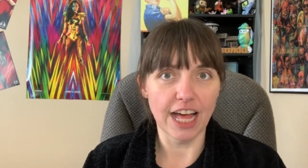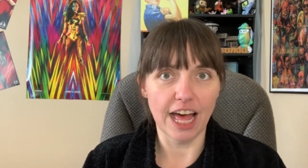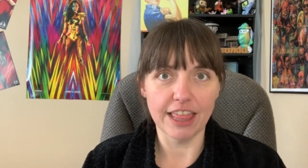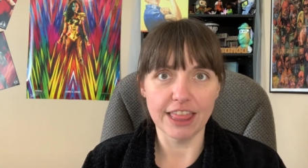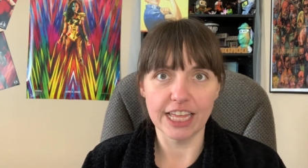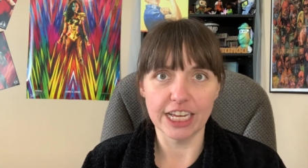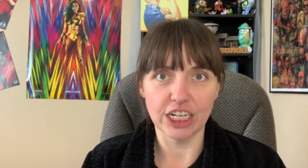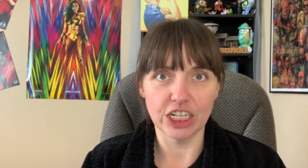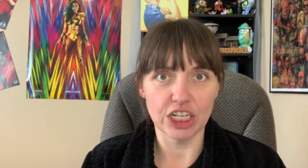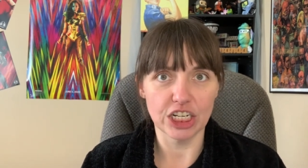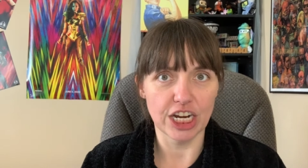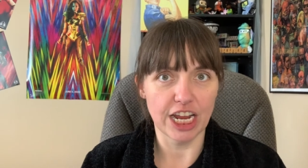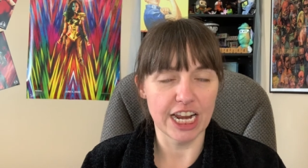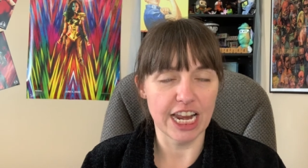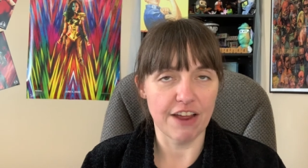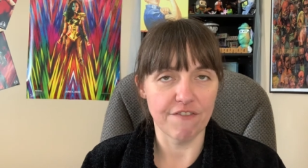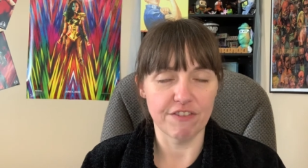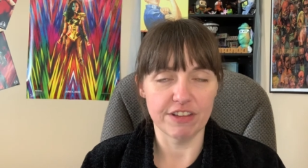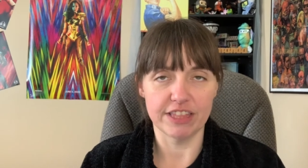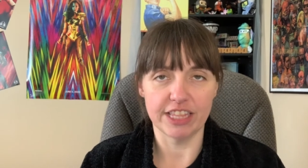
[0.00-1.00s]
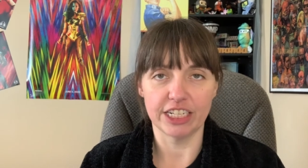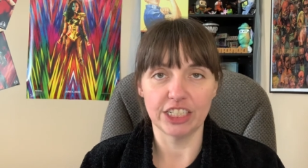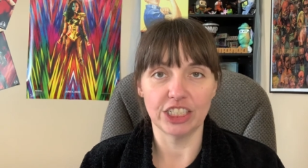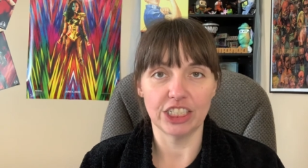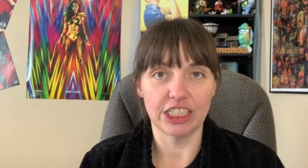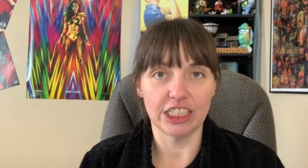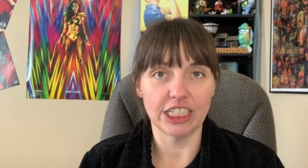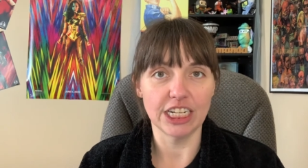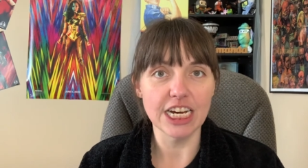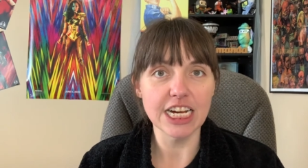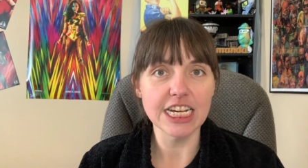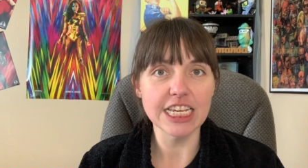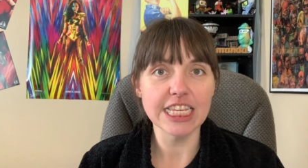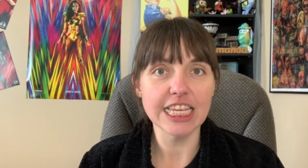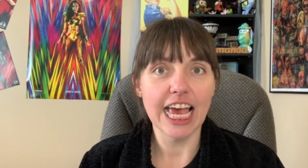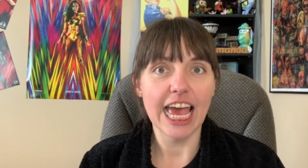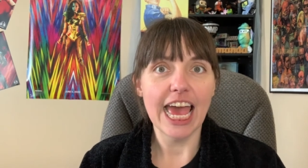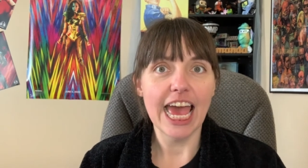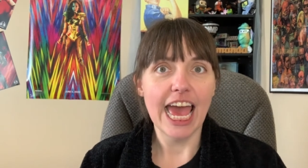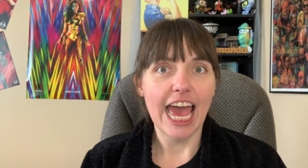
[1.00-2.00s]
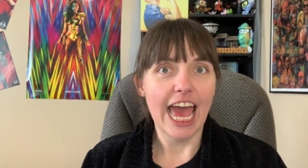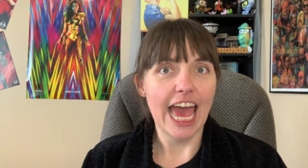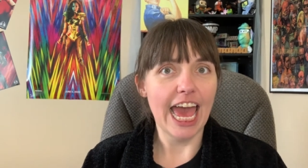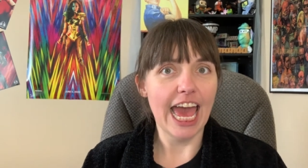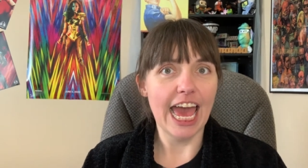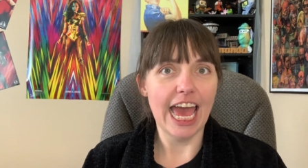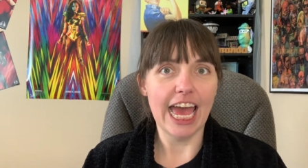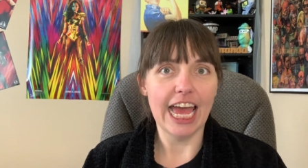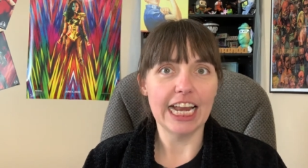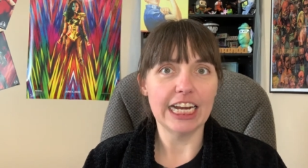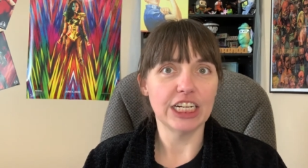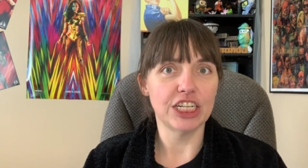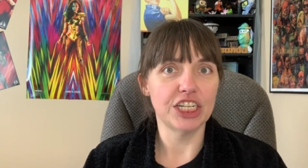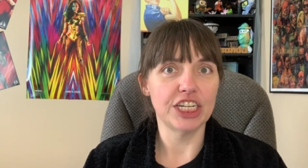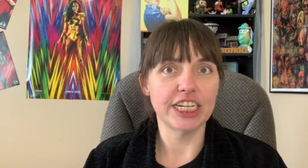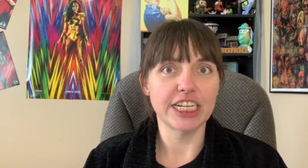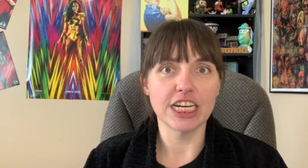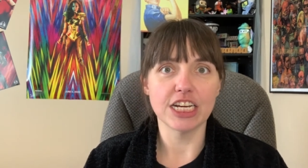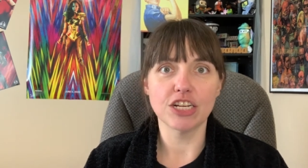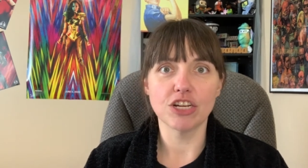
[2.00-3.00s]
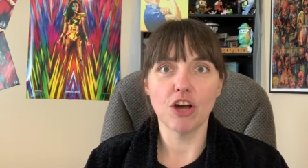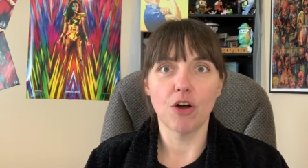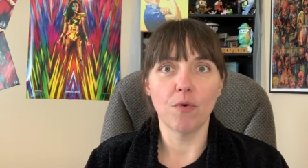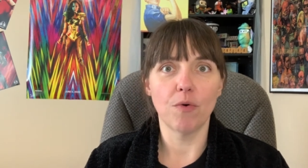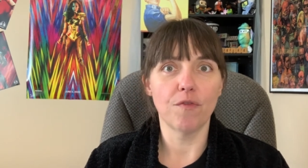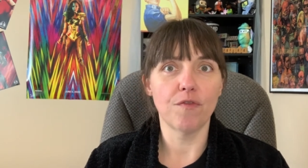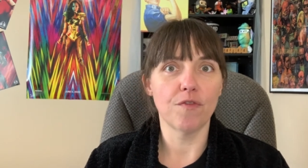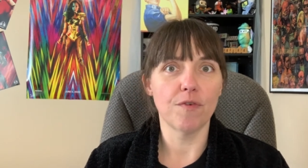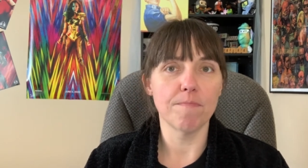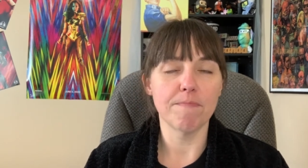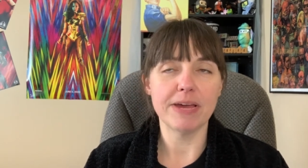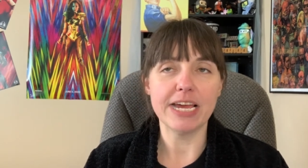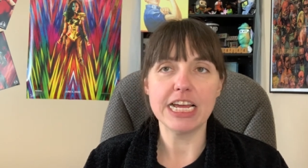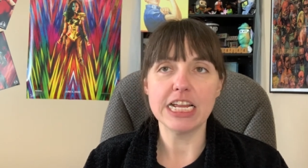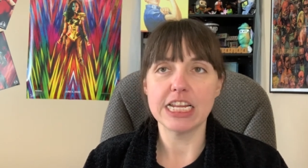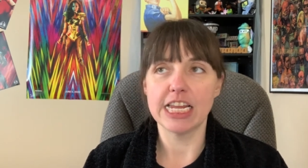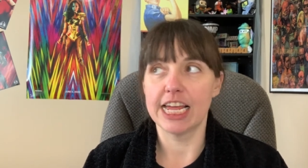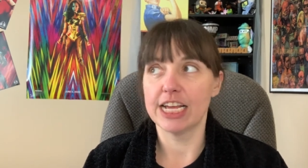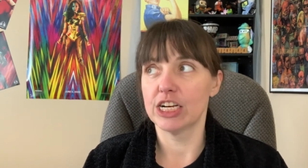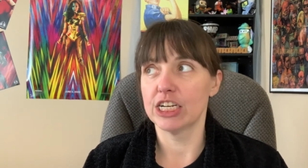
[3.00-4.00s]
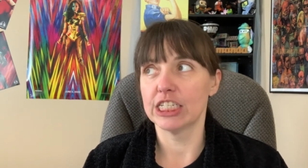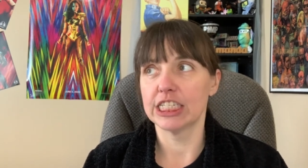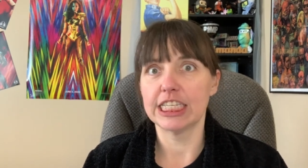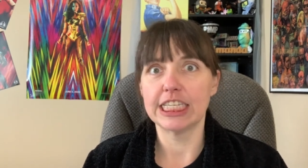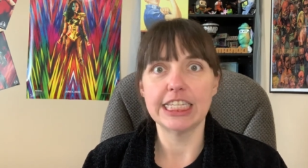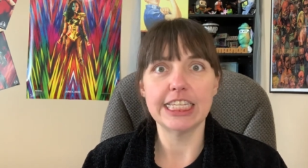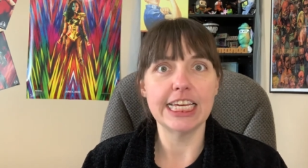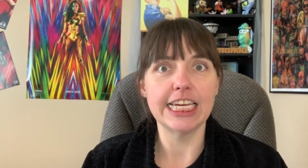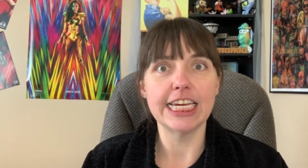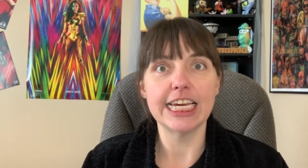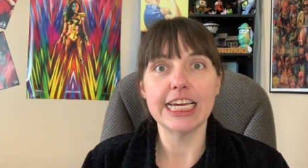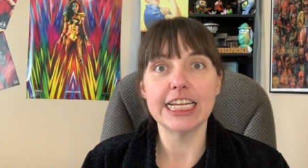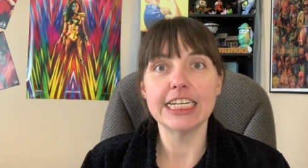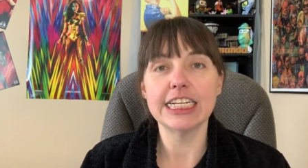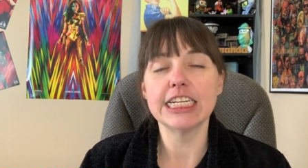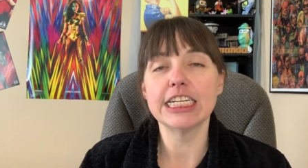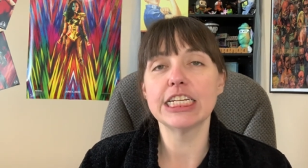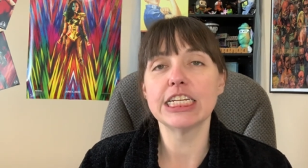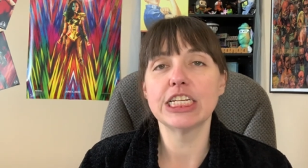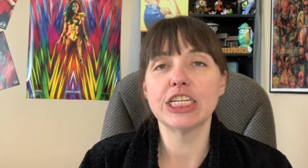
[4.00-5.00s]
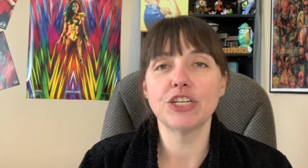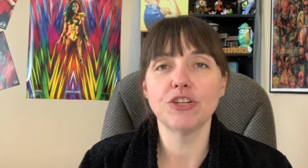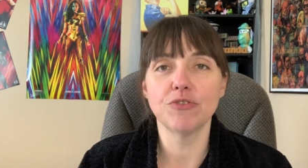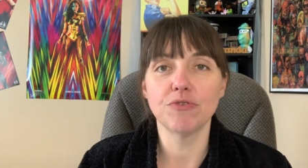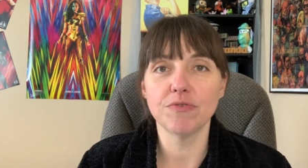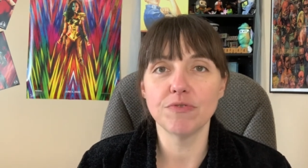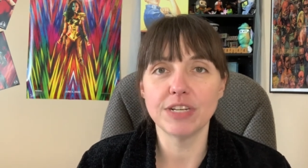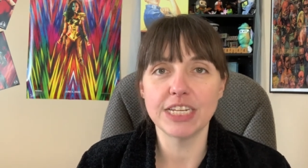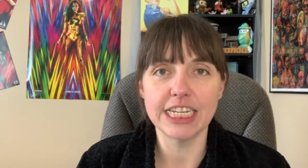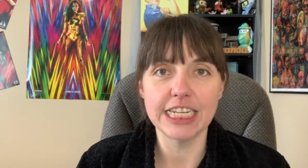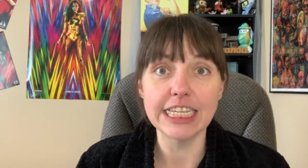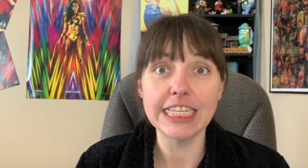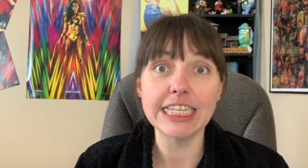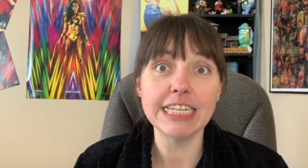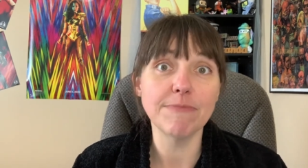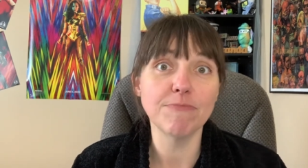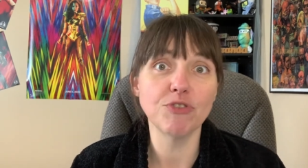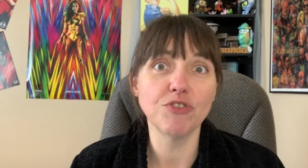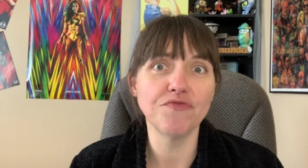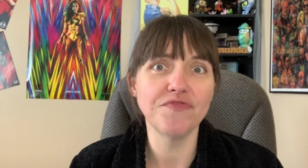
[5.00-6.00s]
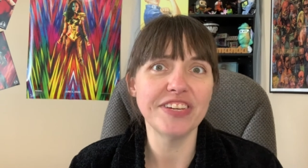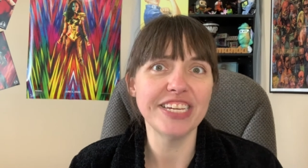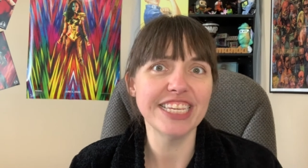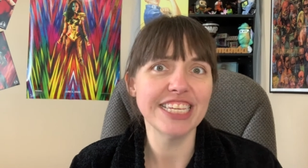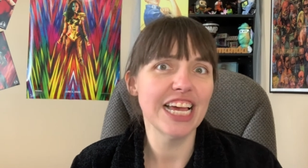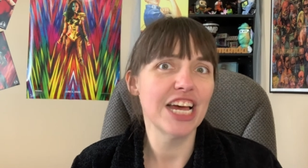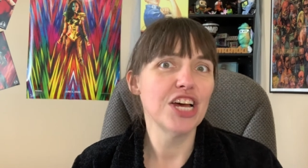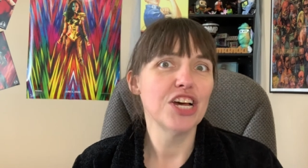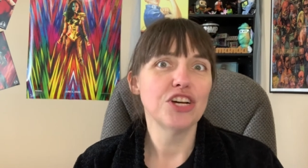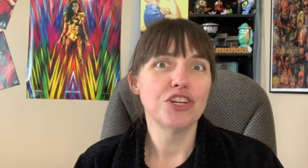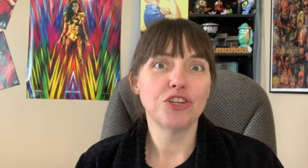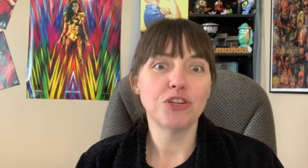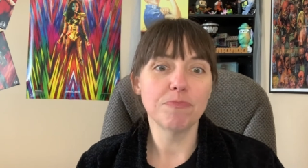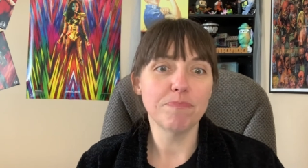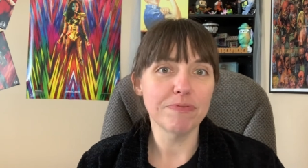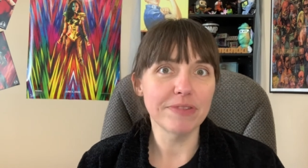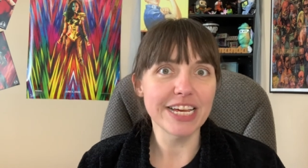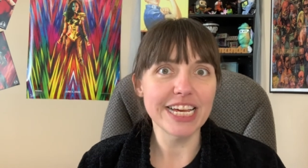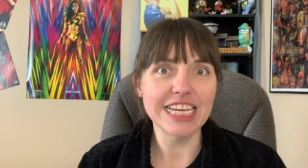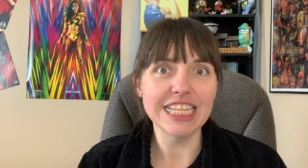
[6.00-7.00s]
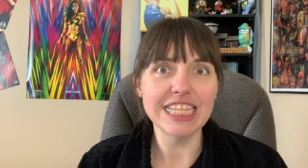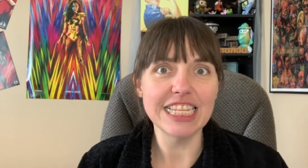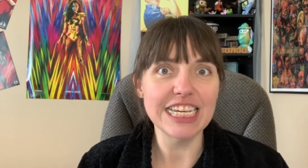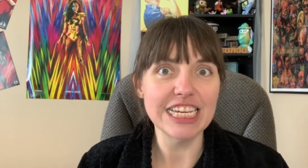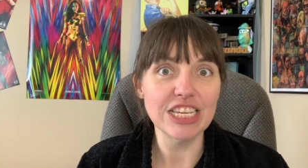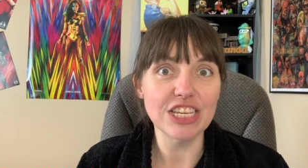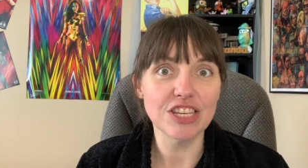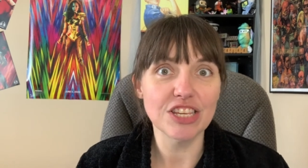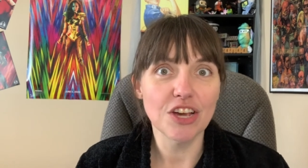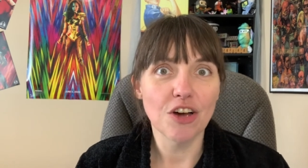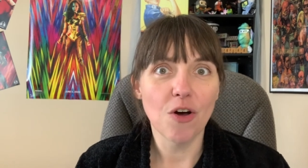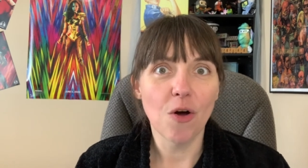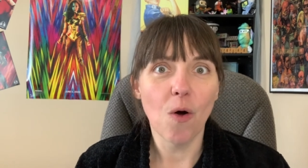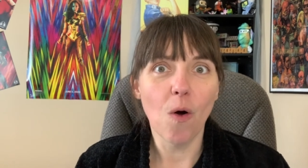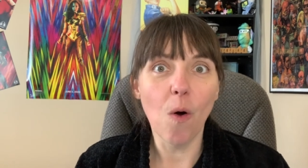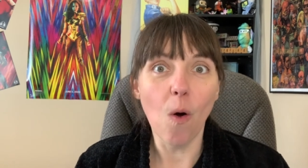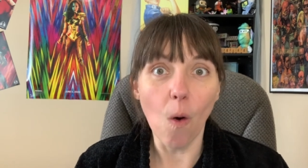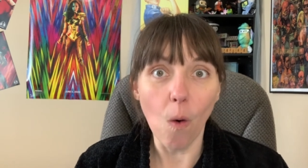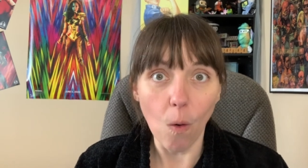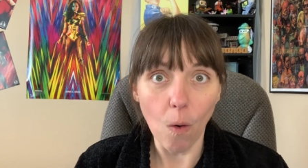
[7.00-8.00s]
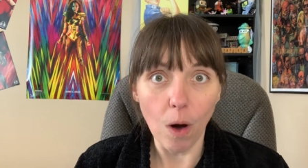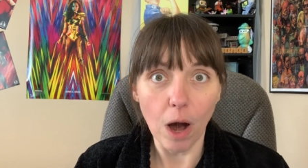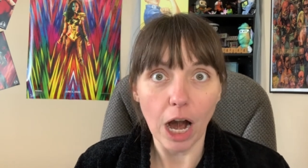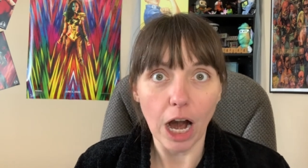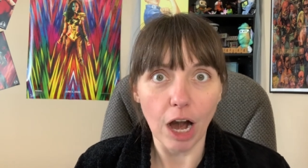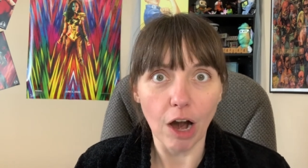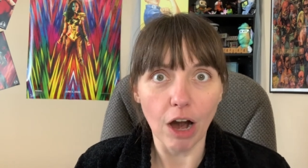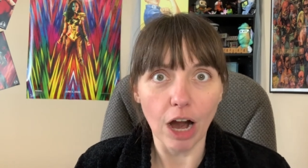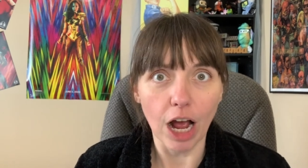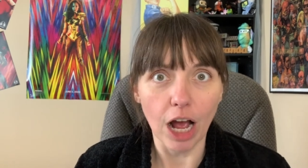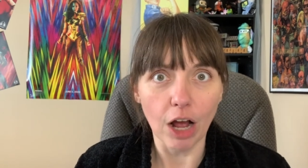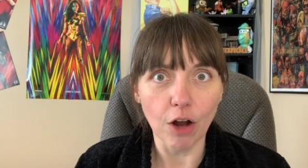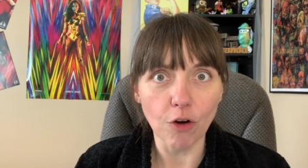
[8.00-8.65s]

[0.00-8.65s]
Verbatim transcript: I think she, in everything she does, and she can go from being like a singing to Disney movies to playing these horror